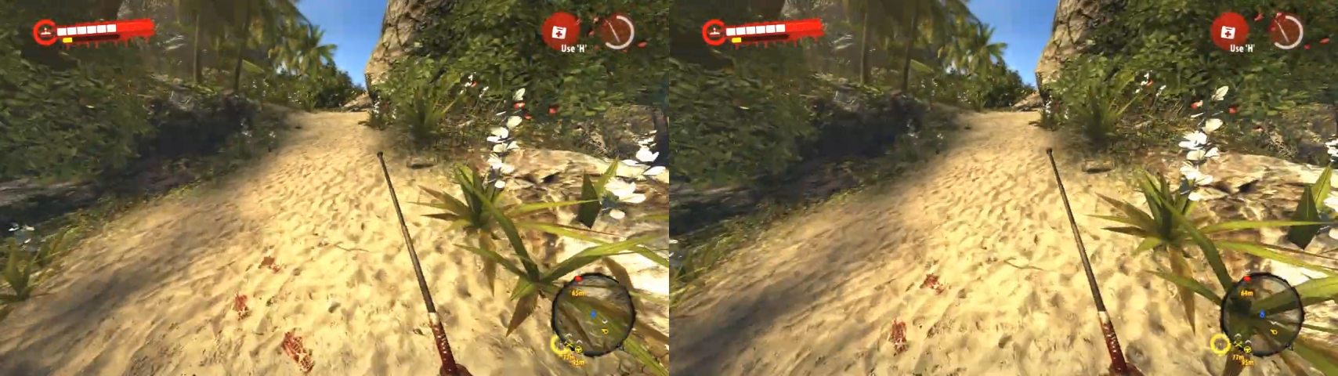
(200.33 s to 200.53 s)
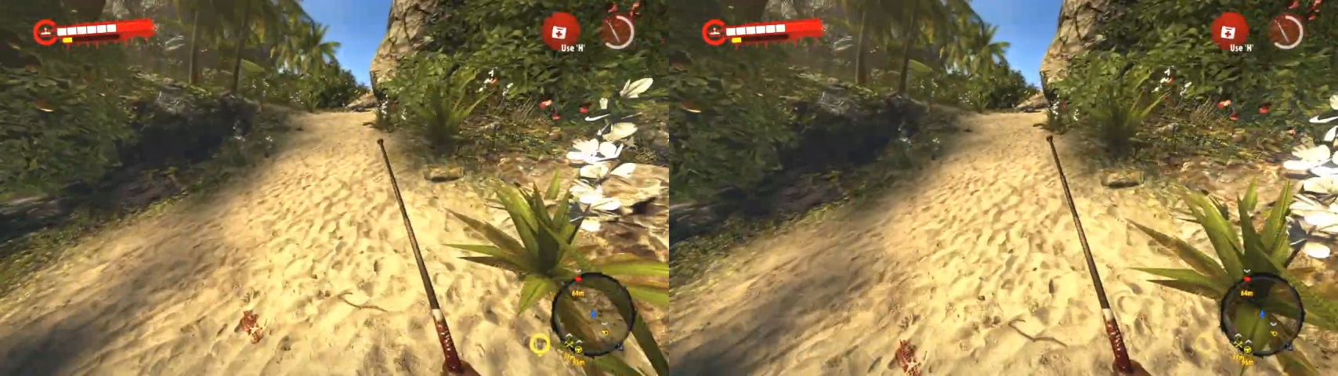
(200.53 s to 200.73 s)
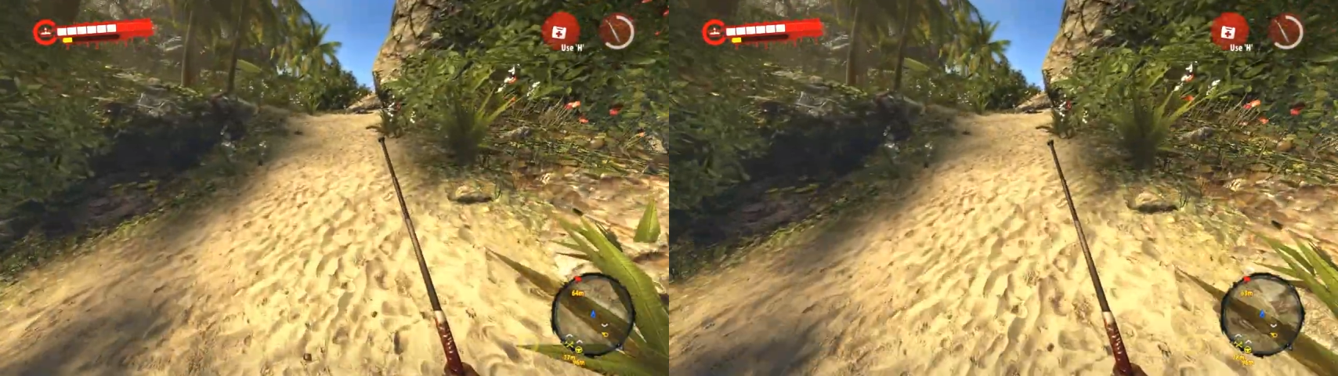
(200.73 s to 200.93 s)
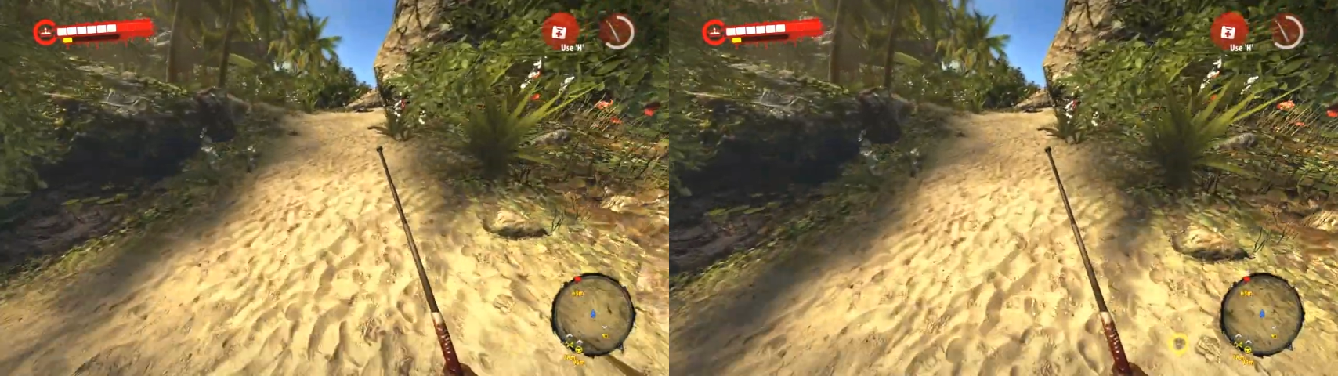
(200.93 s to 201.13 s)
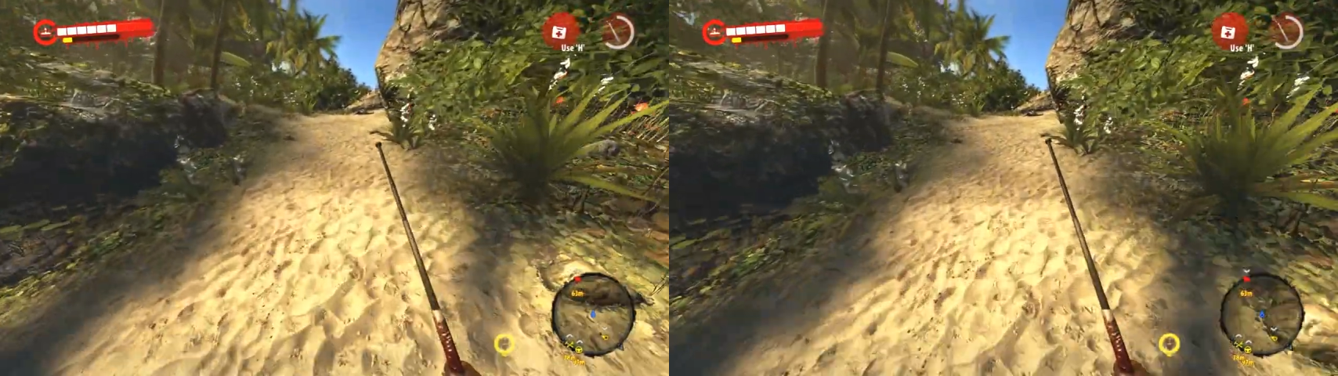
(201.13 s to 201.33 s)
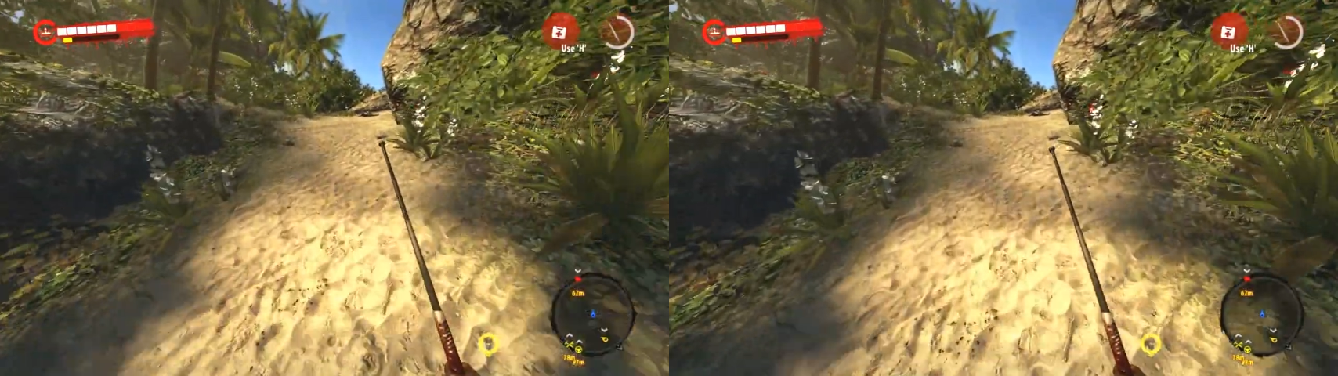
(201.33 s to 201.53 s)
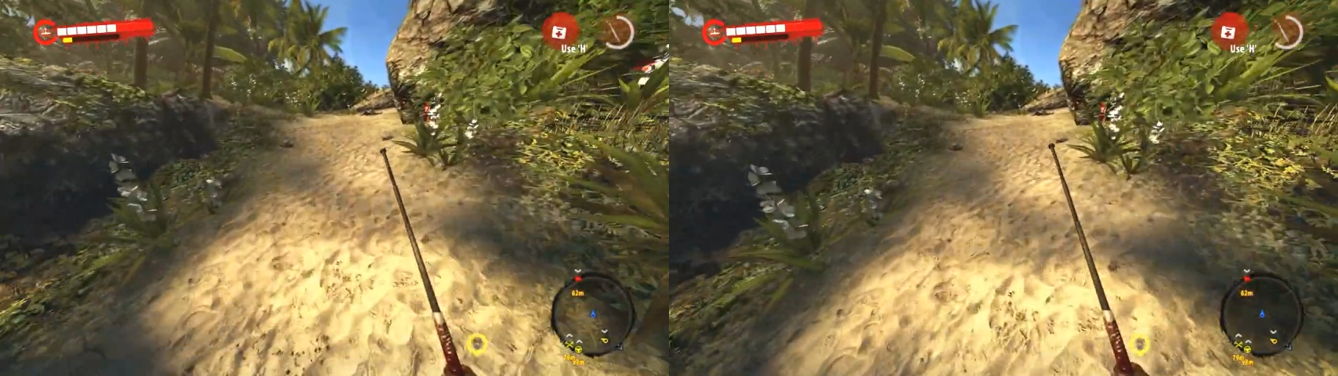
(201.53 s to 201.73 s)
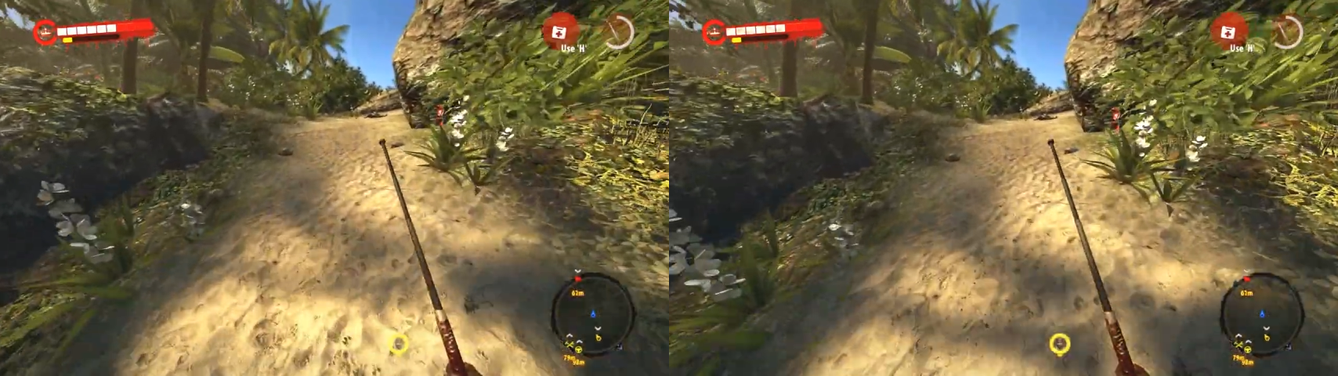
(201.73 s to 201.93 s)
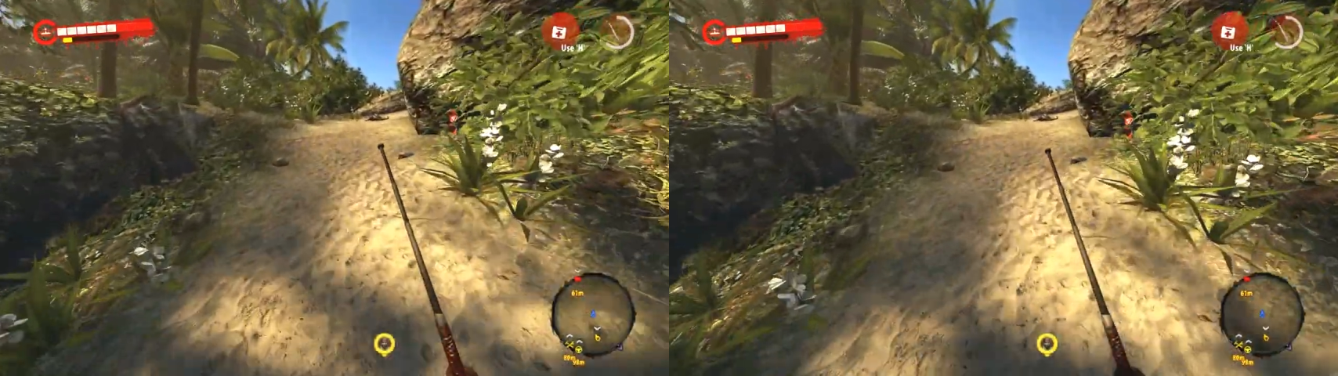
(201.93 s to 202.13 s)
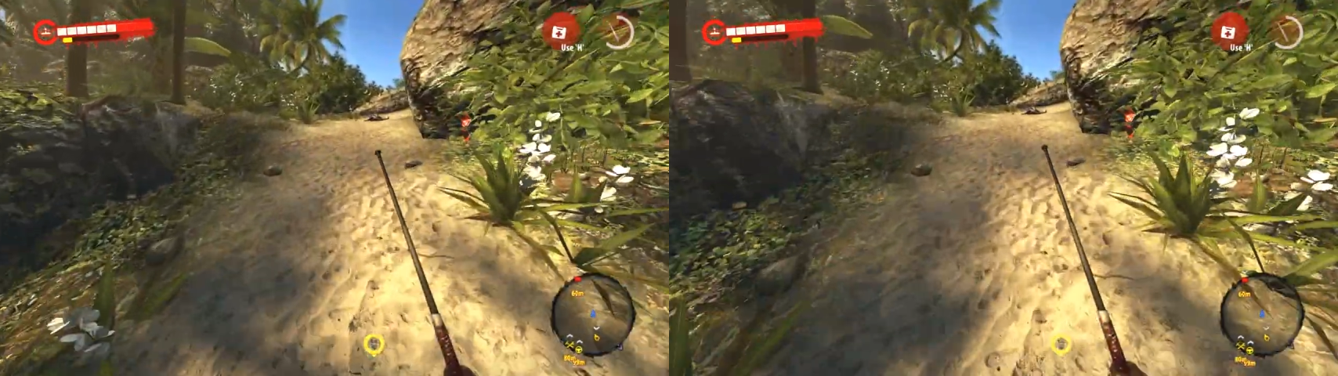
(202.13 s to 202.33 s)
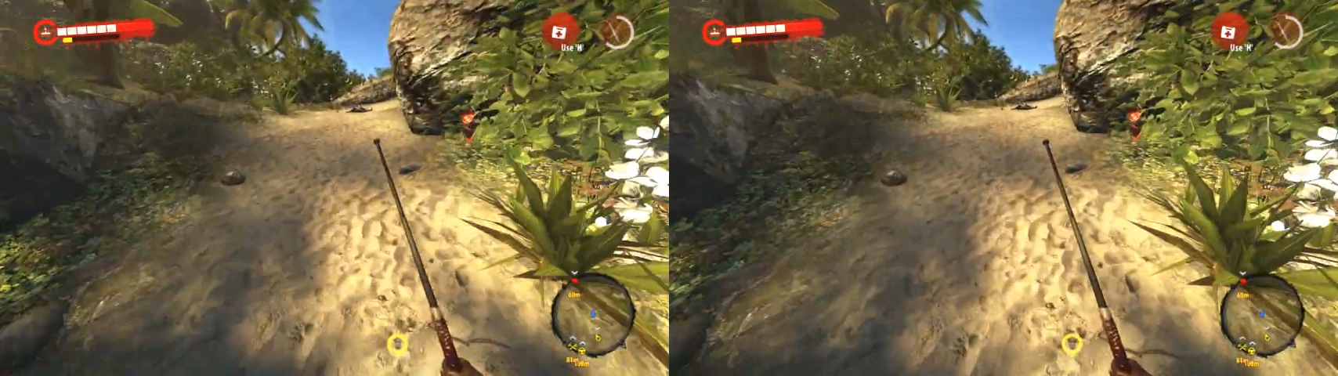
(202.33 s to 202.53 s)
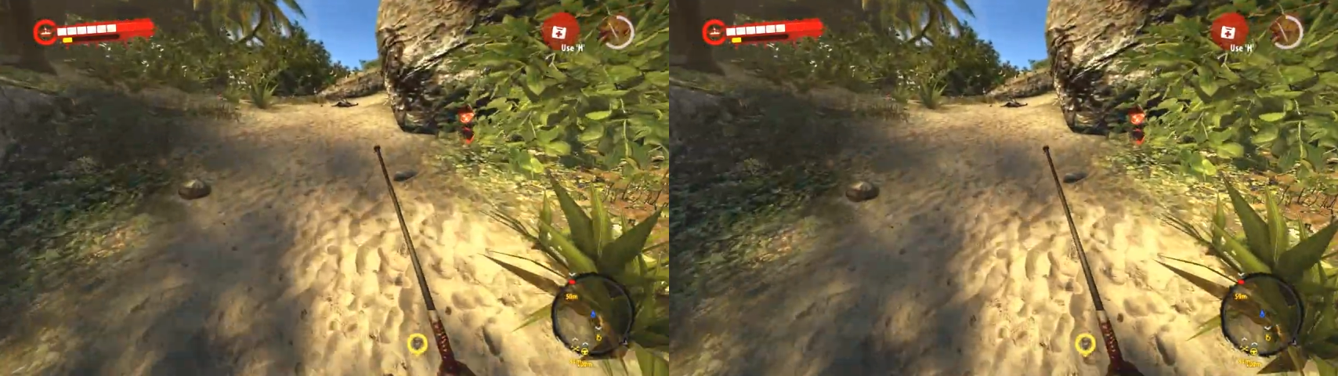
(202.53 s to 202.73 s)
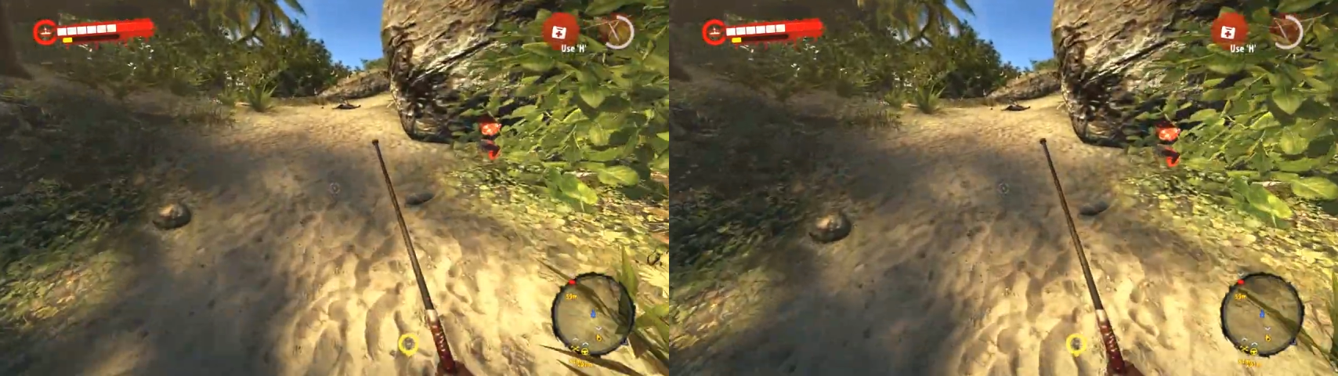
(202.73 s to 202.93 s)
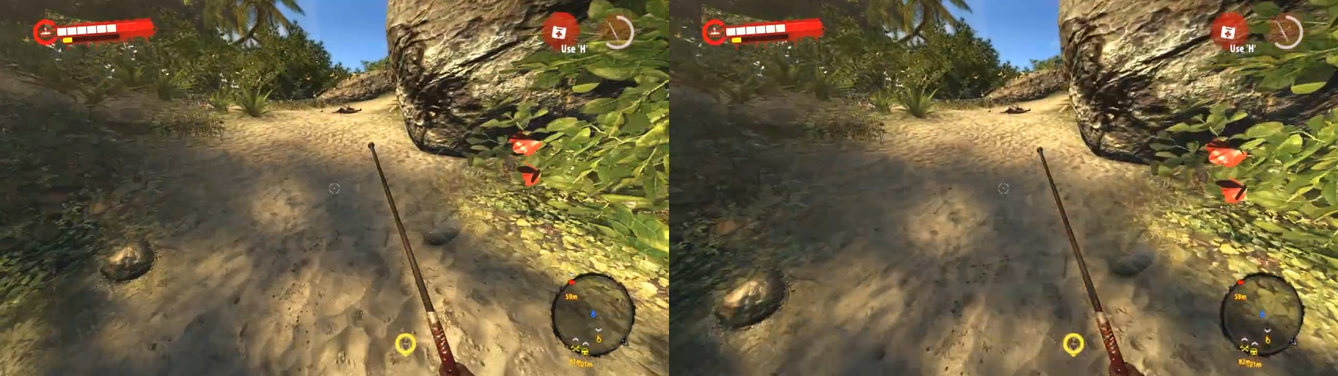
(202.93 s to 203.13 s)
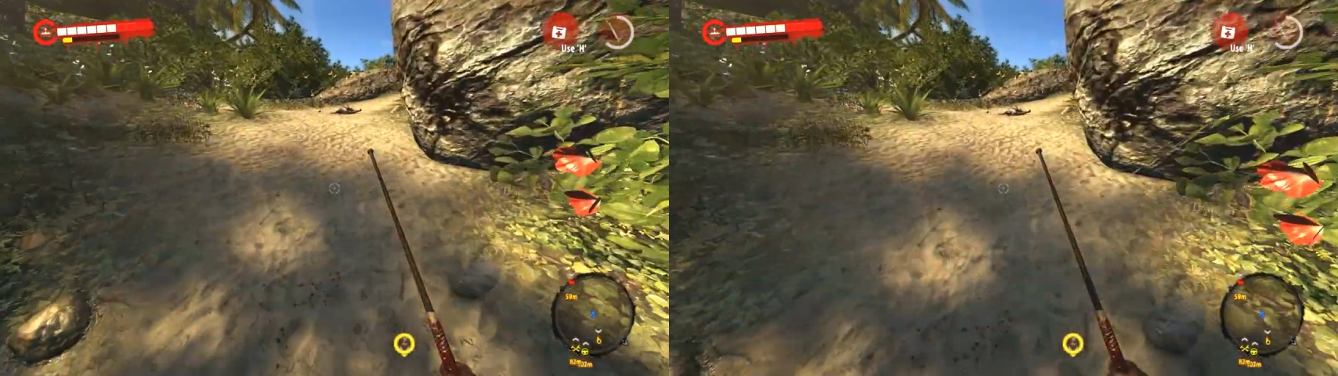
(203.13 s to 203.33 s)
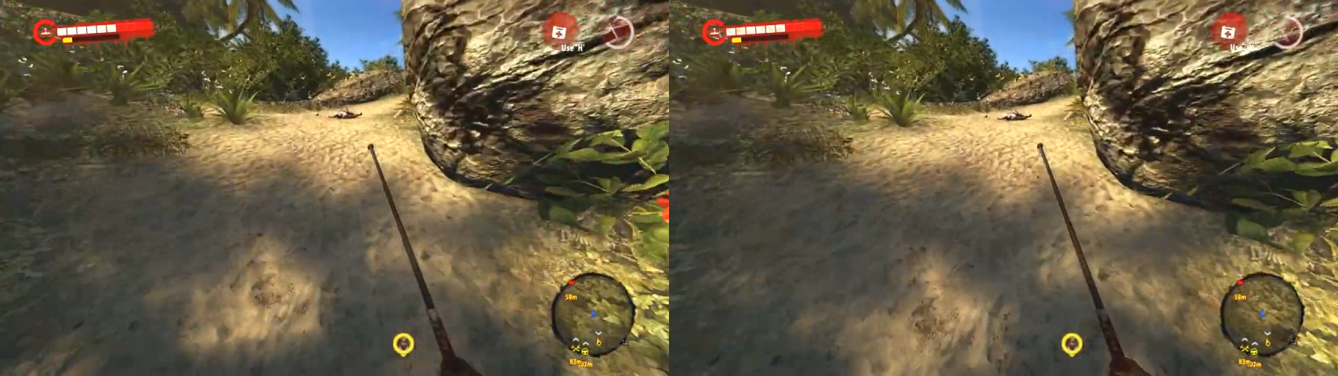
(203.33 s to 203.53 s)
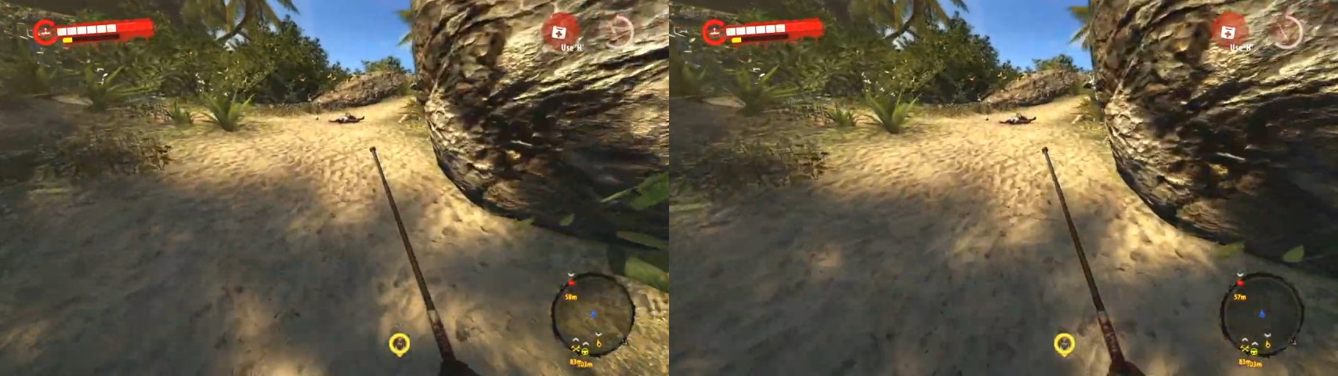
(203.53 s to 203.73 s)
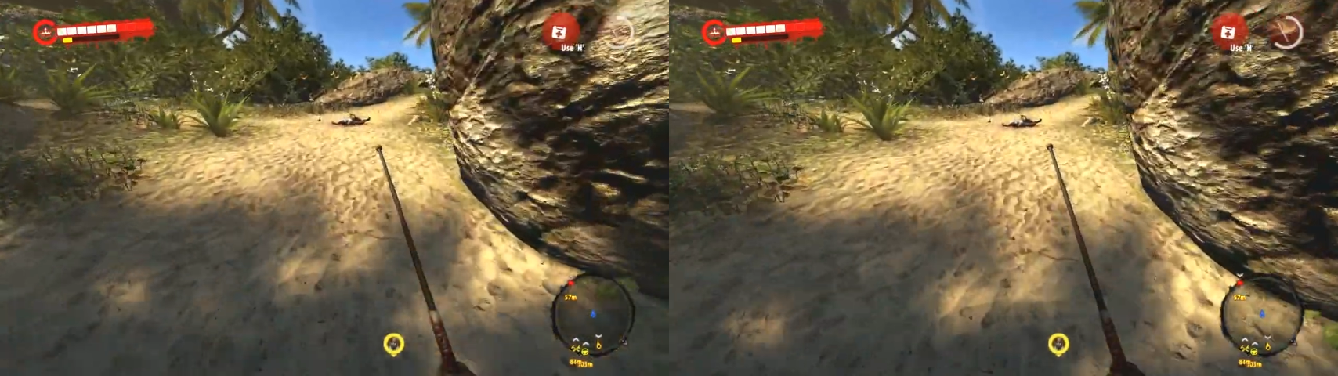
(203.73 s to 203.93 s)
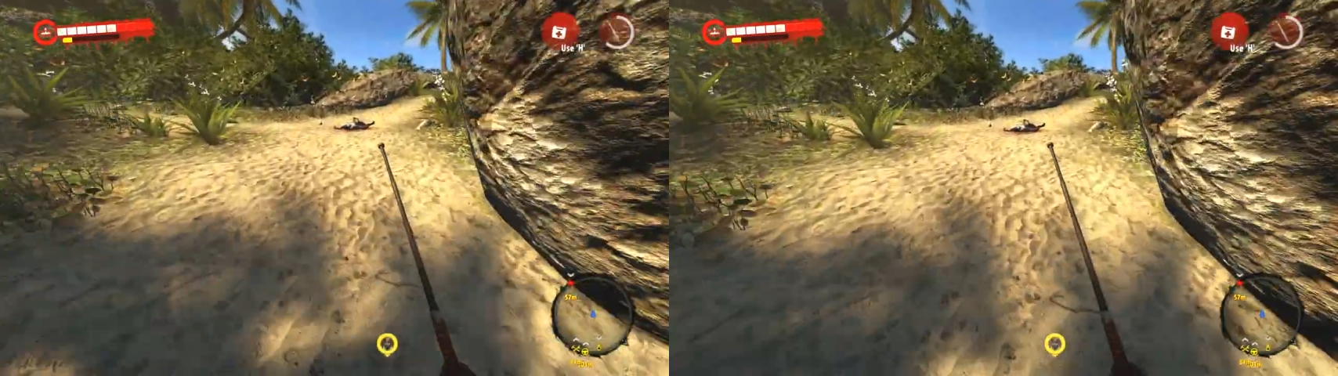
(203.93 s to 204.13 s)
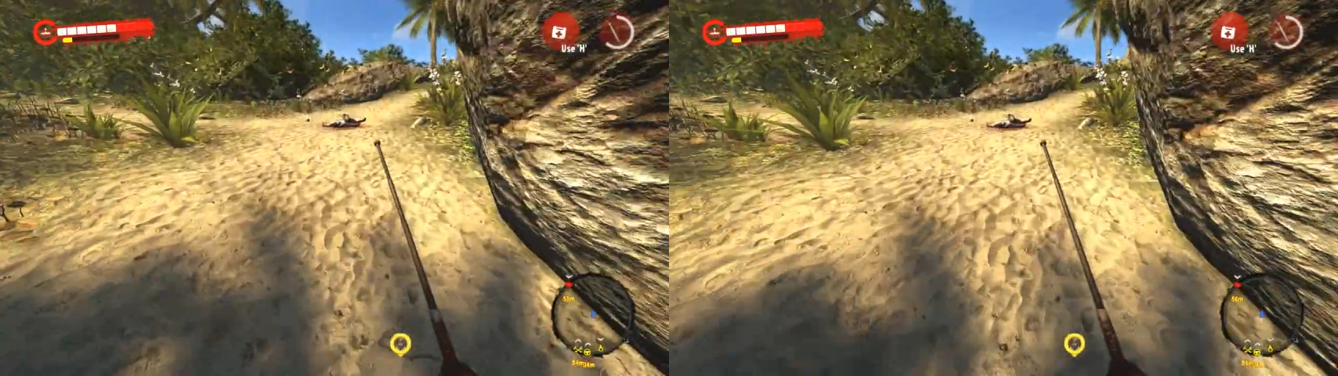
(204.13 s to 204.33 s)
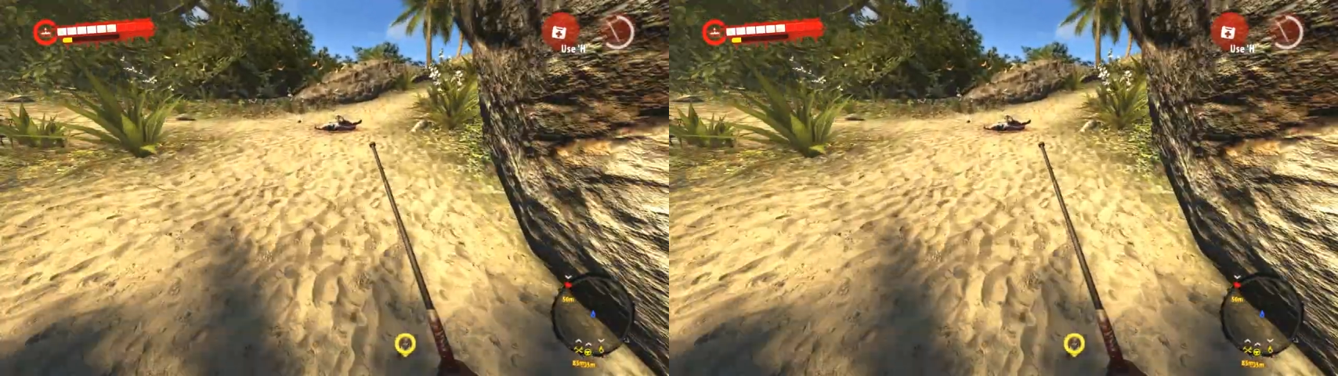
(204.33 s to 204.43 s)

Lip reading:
Nobody's mouth can be seen.